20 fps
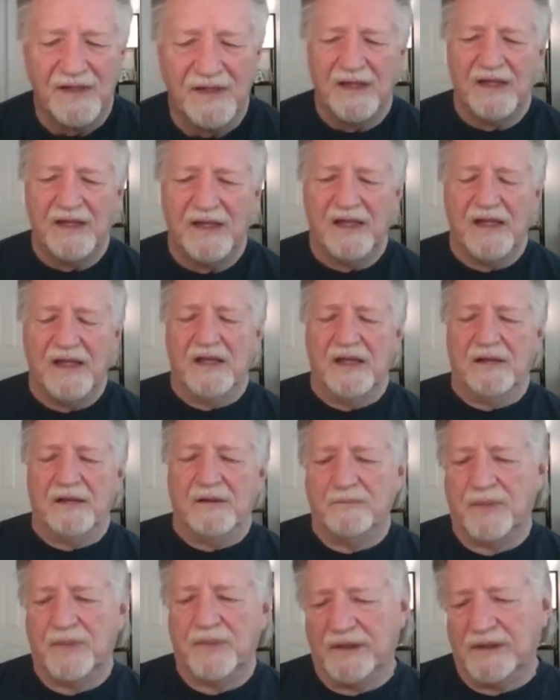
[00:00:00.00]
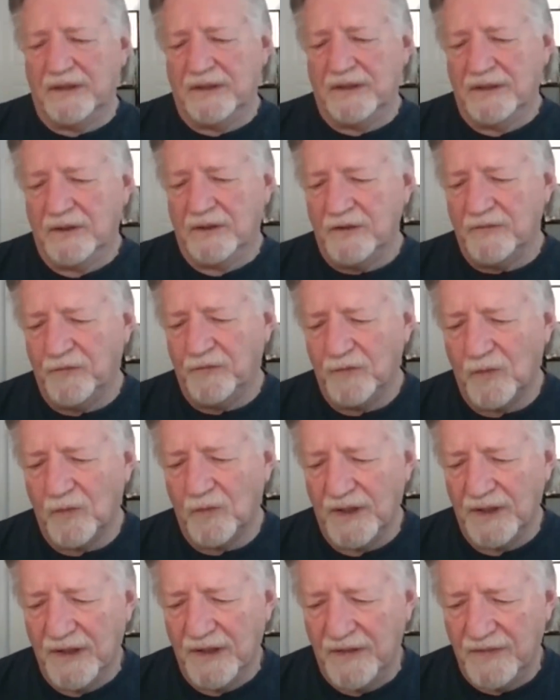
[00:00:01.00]
Sure. But look for
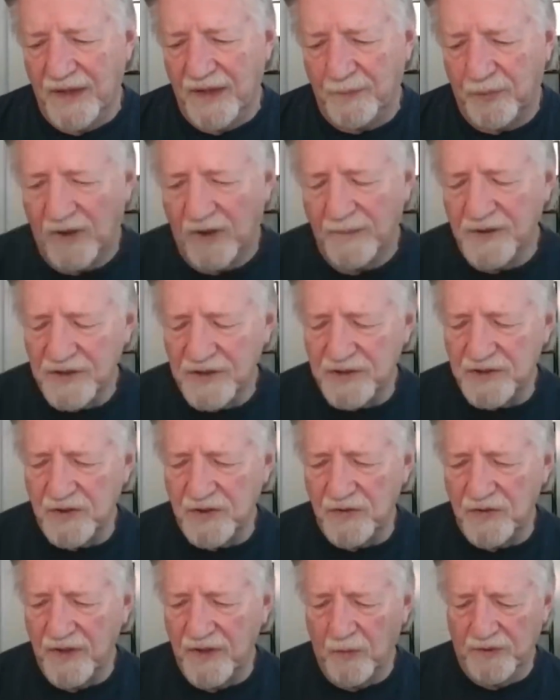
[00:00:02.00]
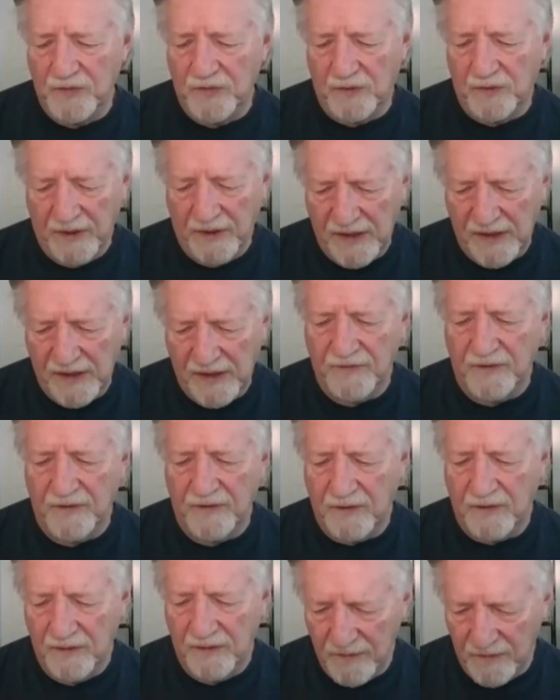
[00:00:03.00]
one that promises you that when you leave the,
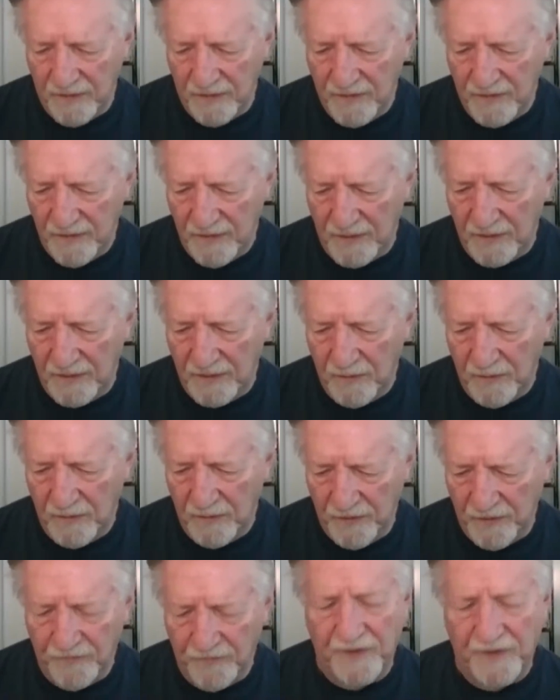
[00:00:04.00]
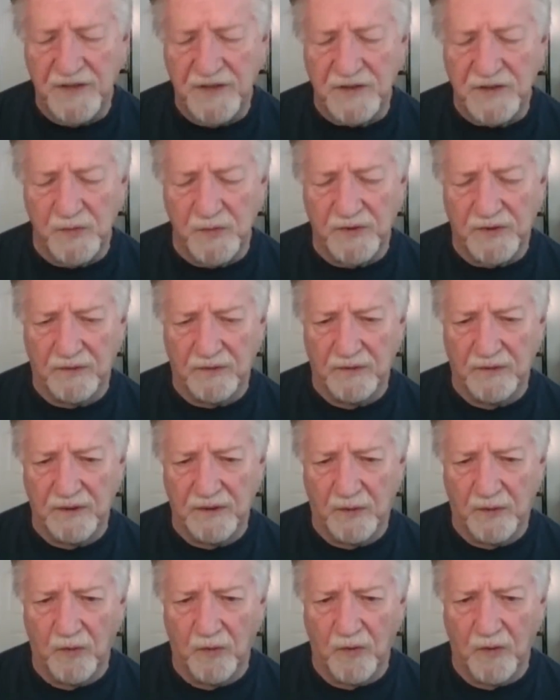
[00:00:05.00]
the, the when you're finished with the, the course,
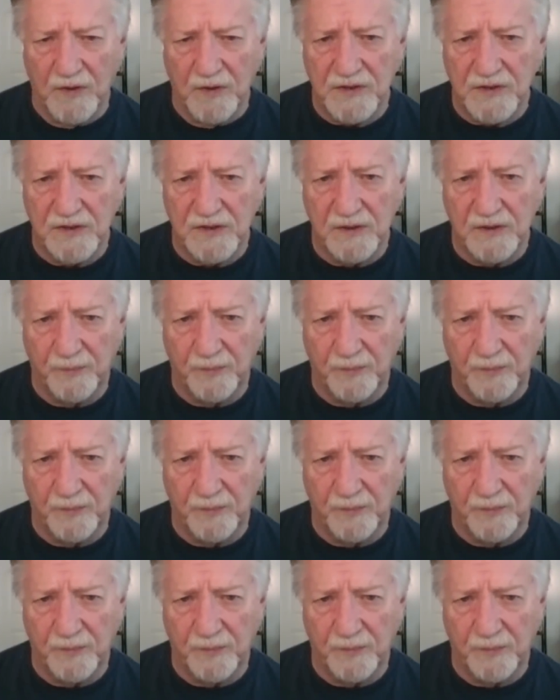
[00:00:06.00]
the program,